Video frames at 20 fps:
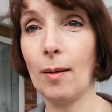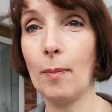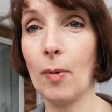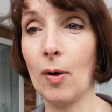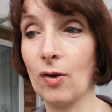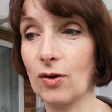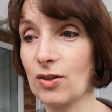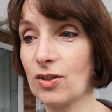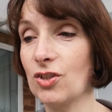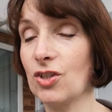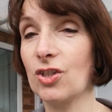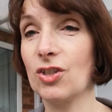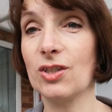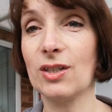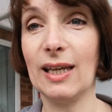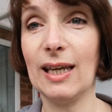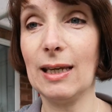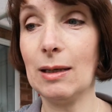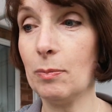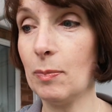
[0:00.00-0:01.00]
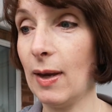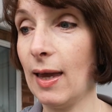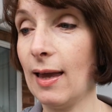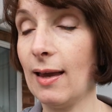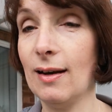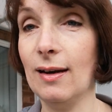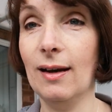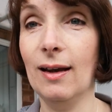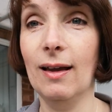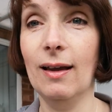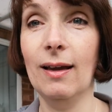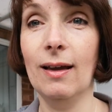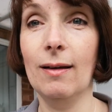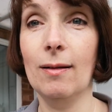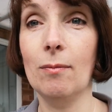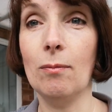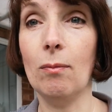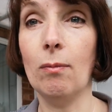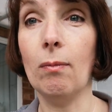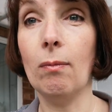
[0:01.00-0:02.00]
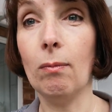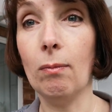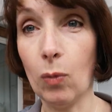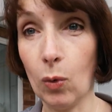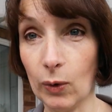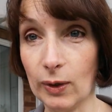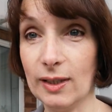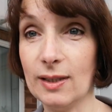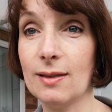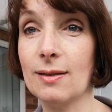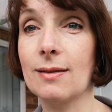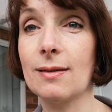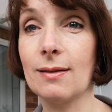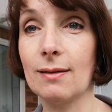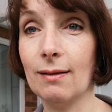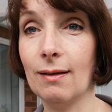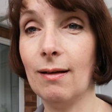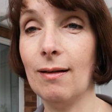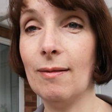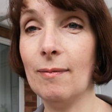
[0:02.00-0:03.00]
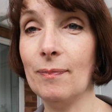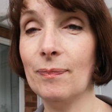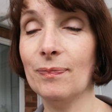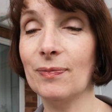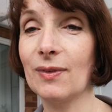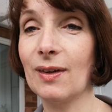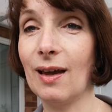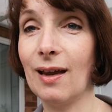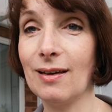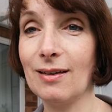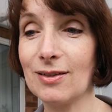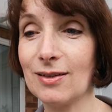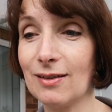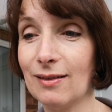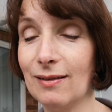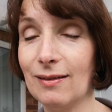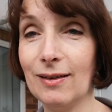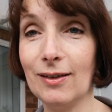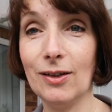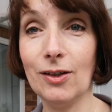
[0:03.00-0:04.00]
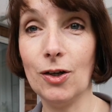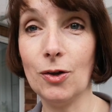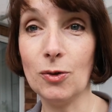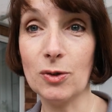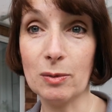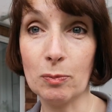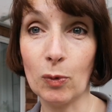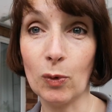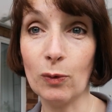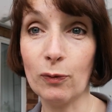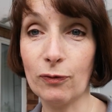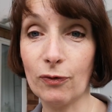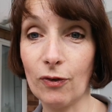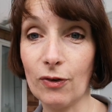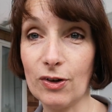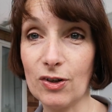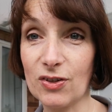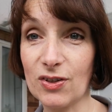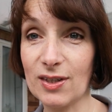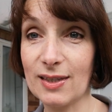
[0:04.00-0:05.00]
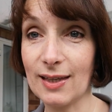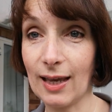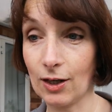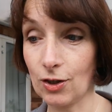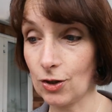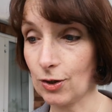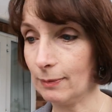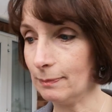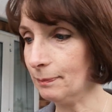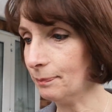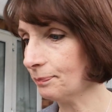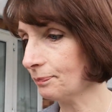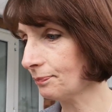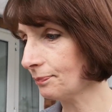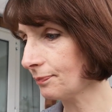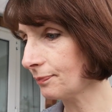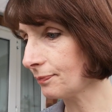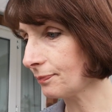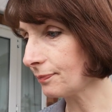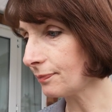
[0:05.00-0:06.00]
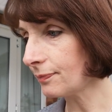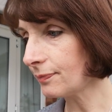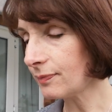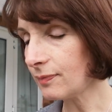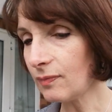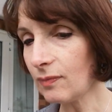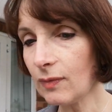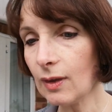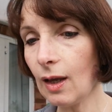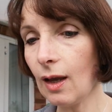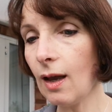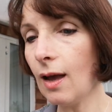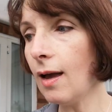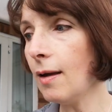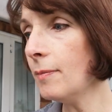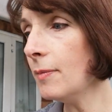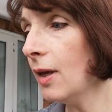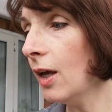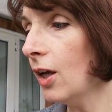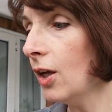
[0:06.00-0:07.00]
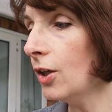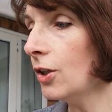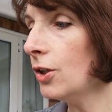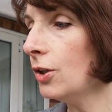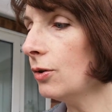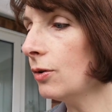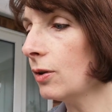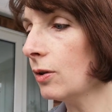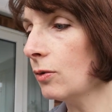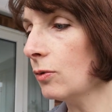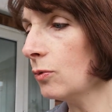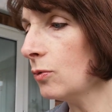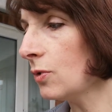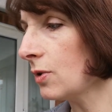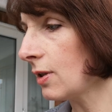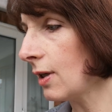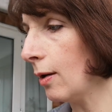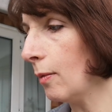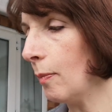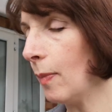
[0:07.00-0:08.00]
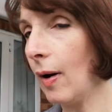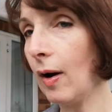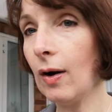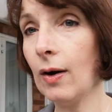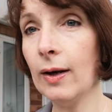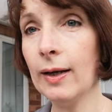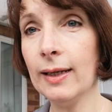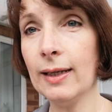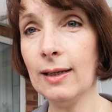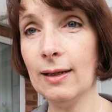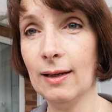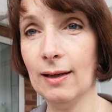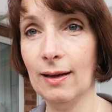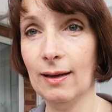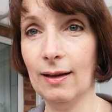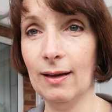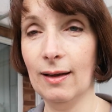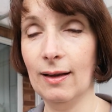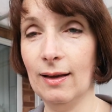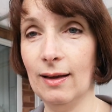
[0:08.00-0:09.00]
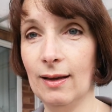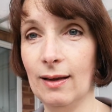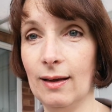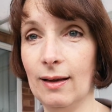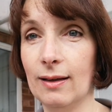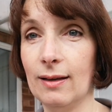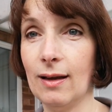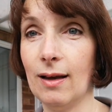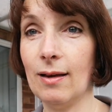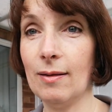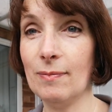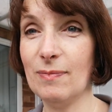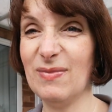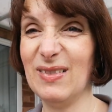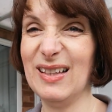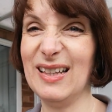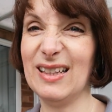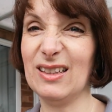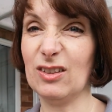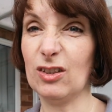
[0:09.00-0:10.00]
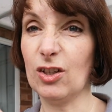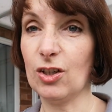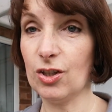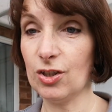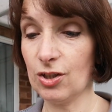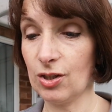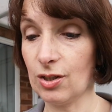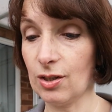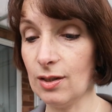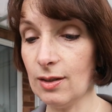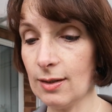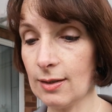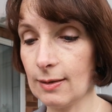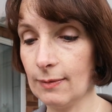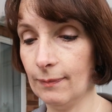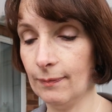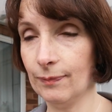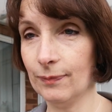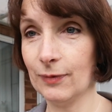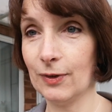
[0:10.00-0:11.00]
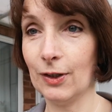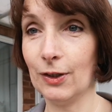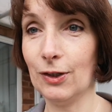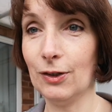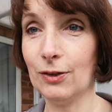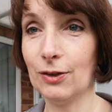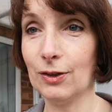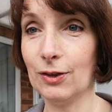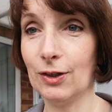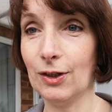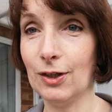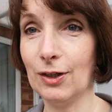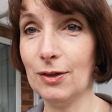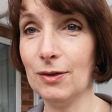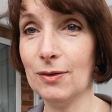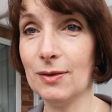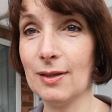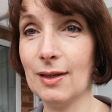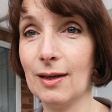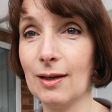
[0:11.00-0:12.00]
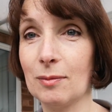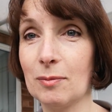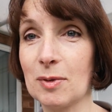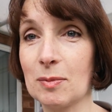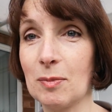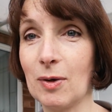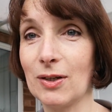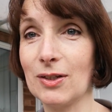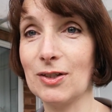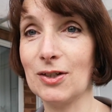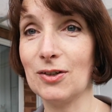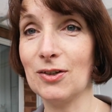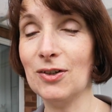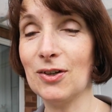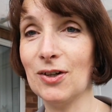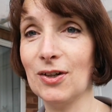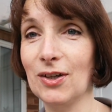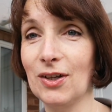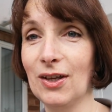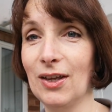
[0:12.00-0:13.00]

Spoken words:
box just to keep it moist and usable for another session. And you can also buy little cutters that you can use. Here comes my dog.